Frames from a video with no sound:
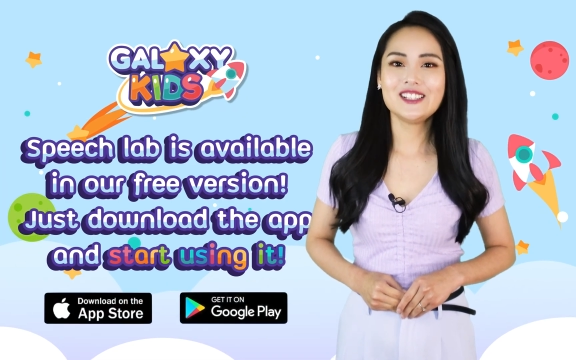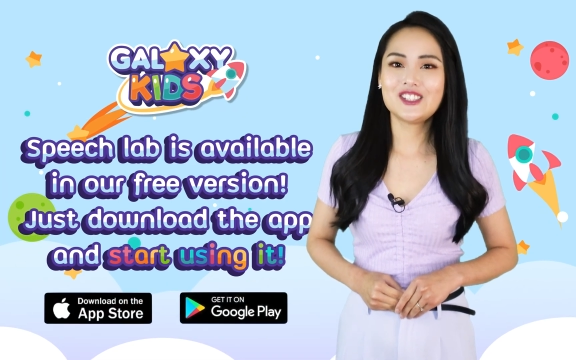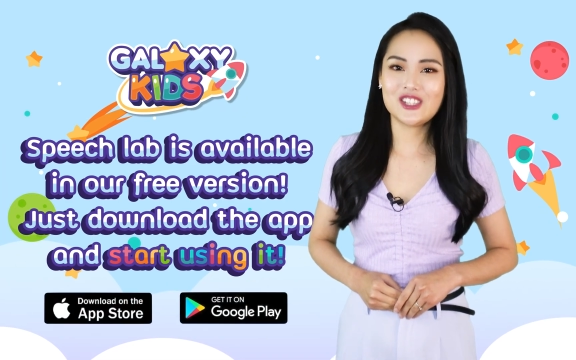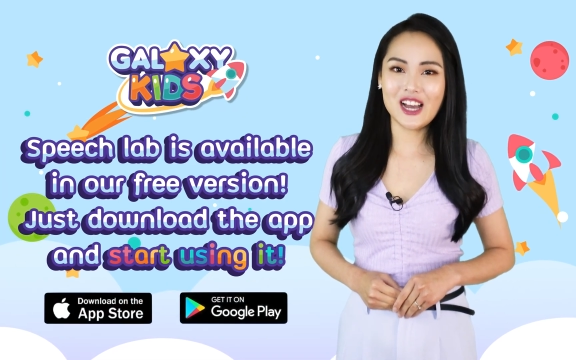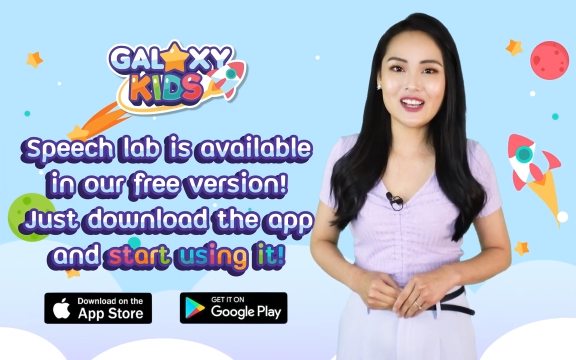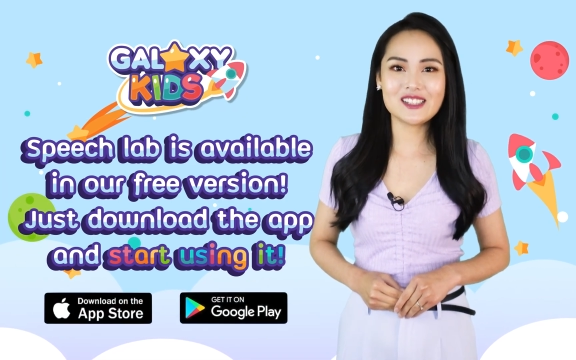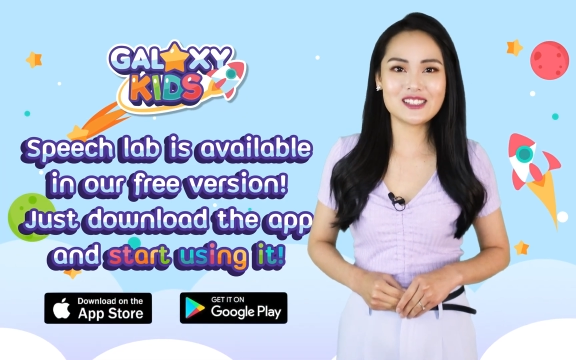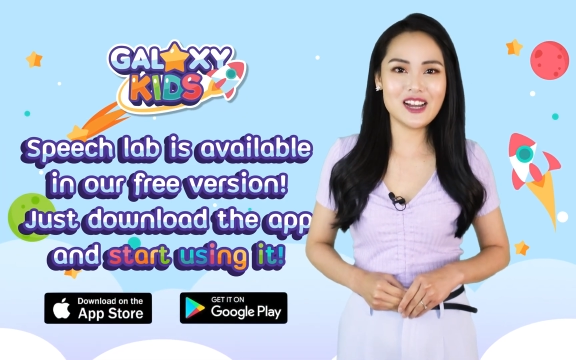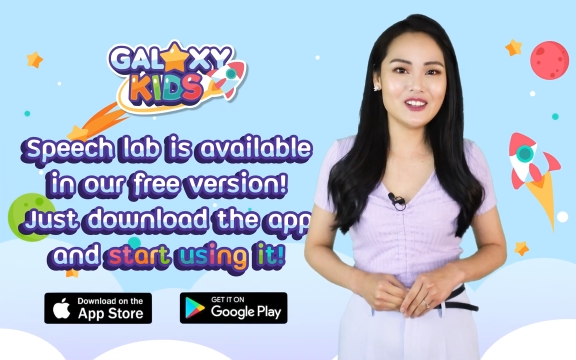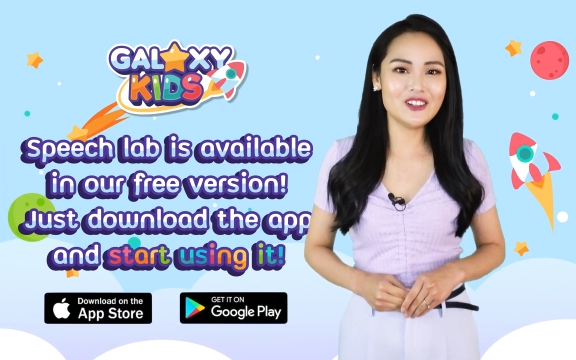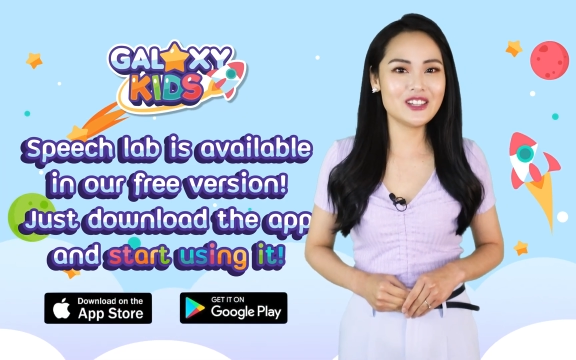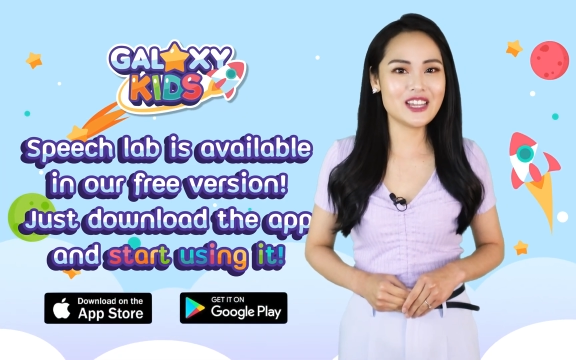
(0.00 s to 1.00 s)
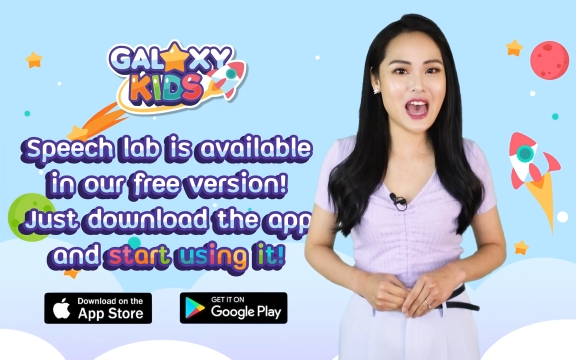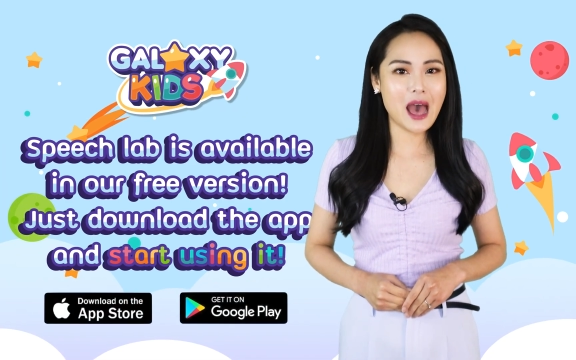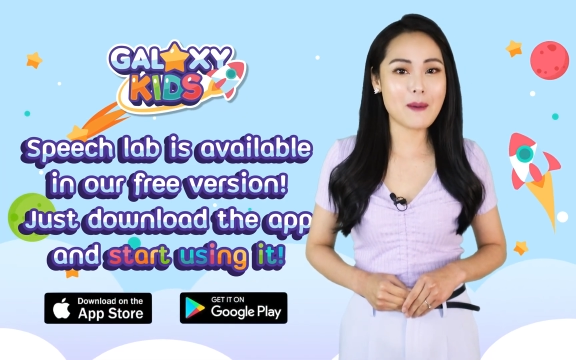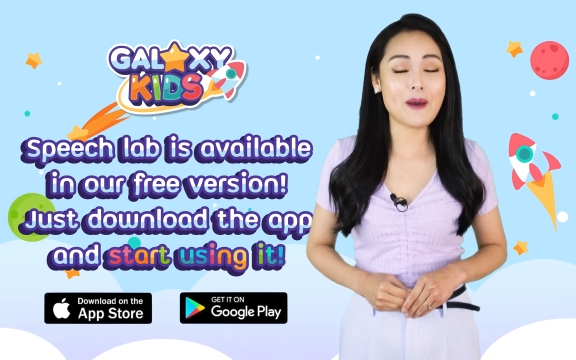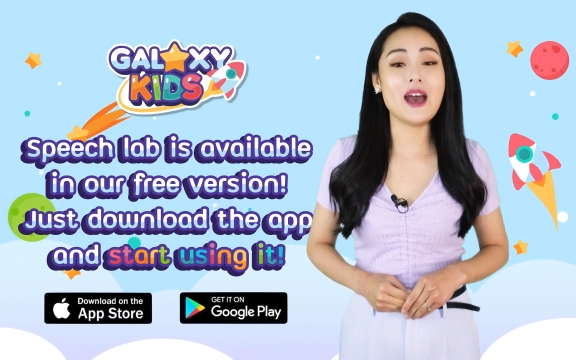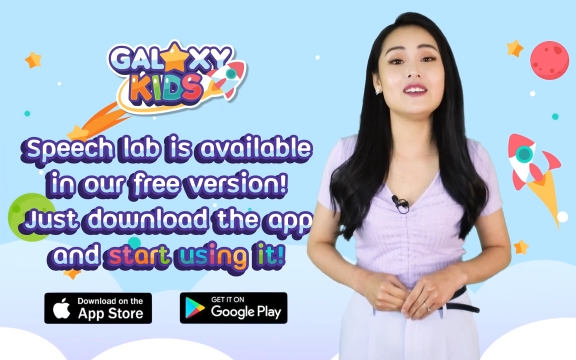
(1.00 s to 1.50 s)
Just download the
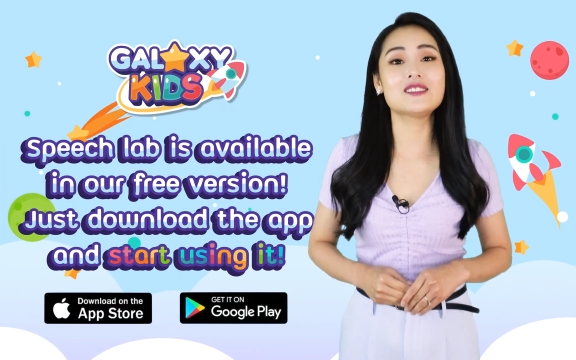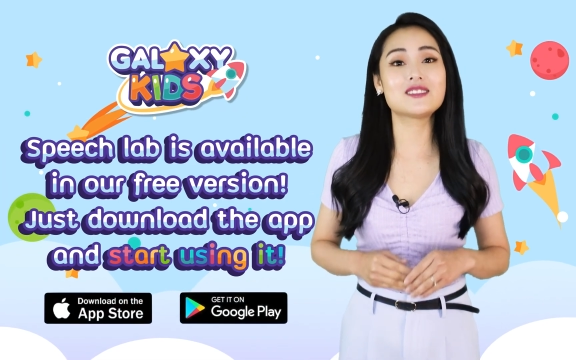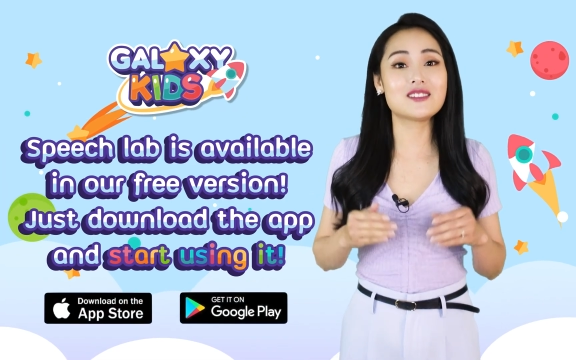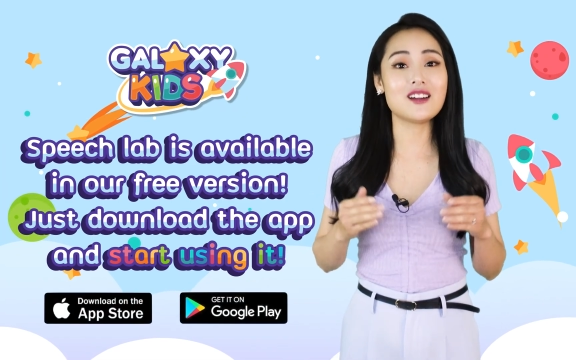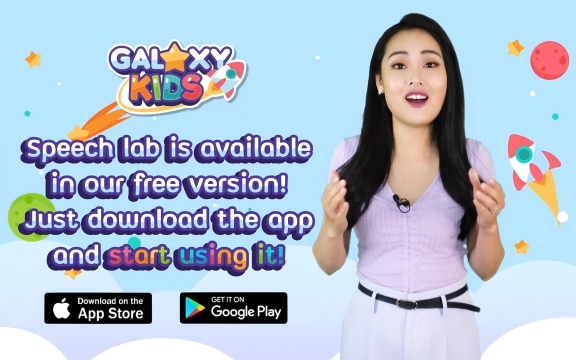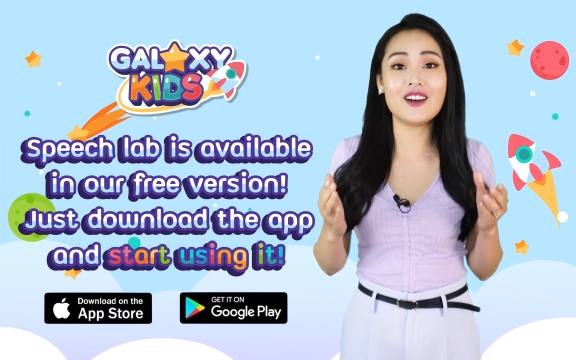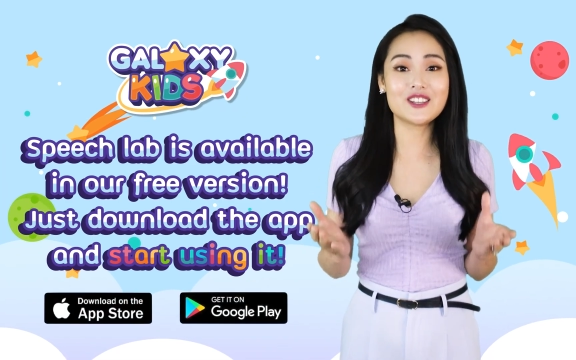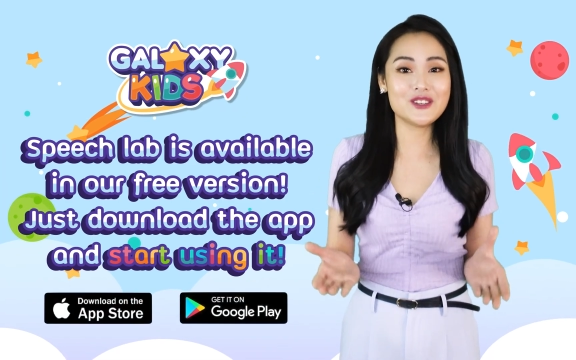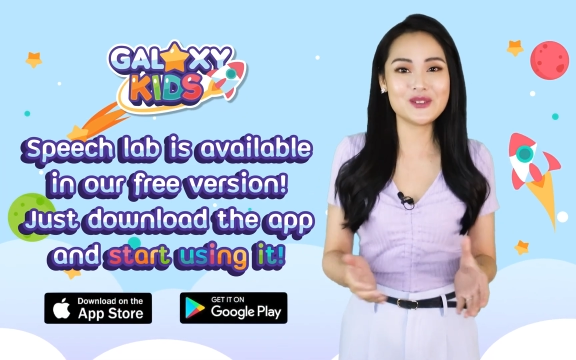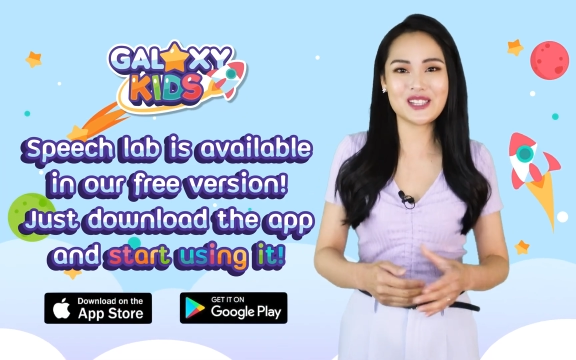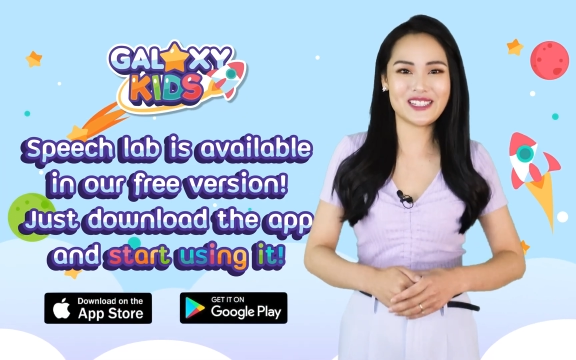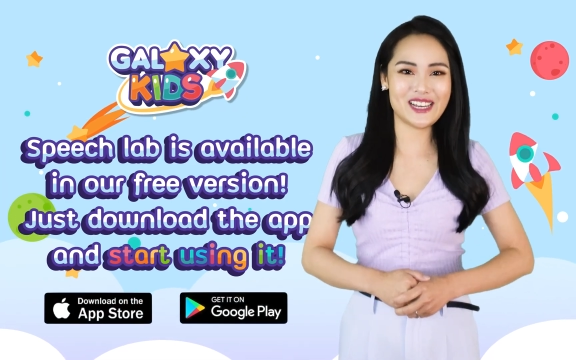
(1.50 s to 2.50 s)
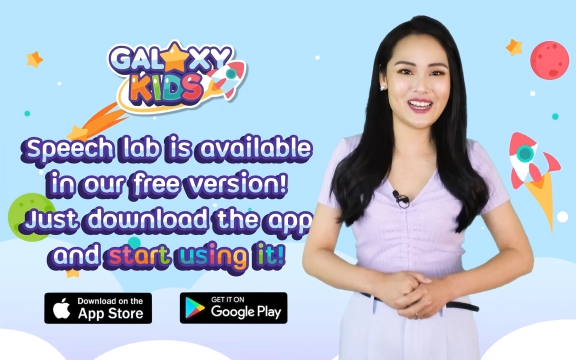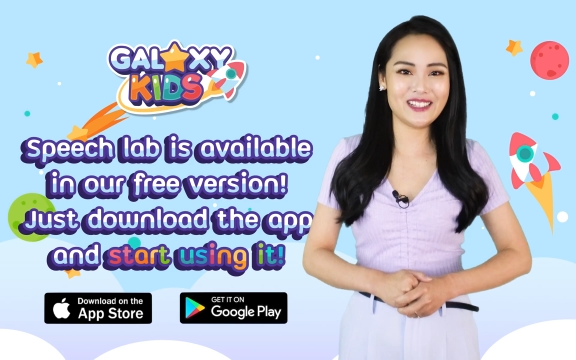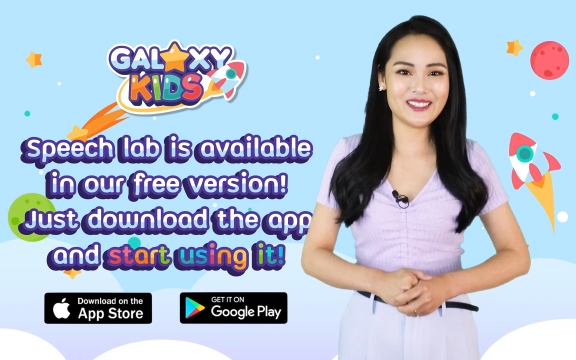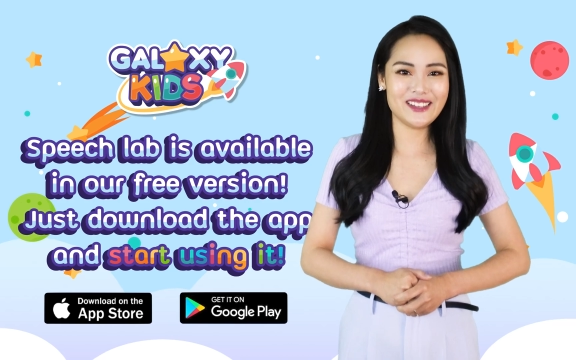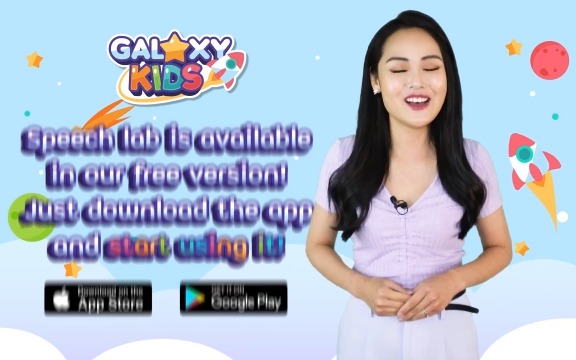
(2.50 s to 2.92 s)
app and start using it.